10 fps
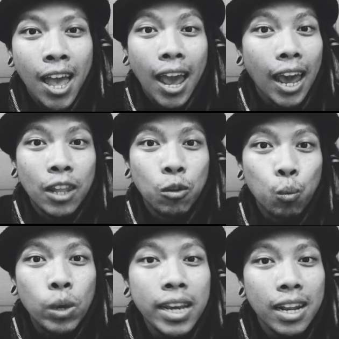And
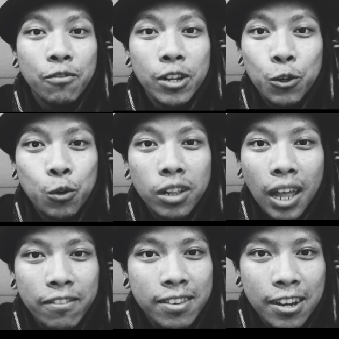we can even do a
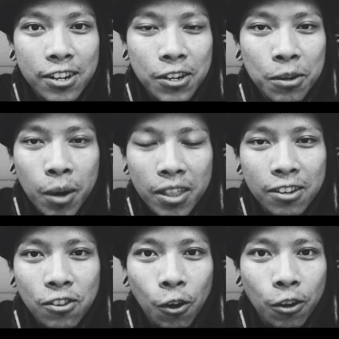live session about
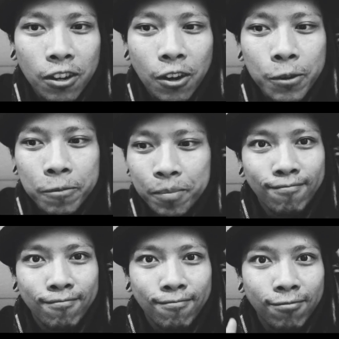this song, you know.
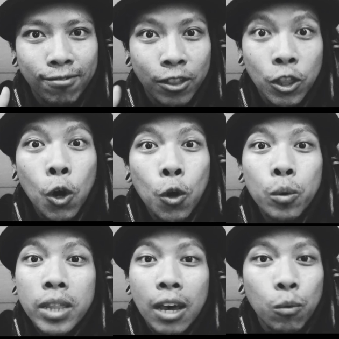
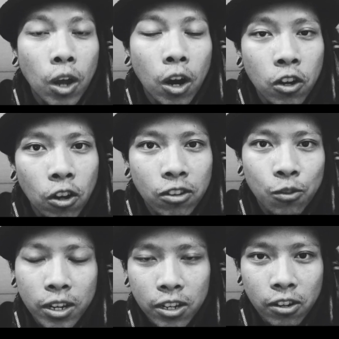Know that we are not
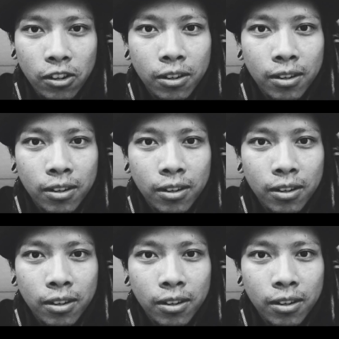strangers,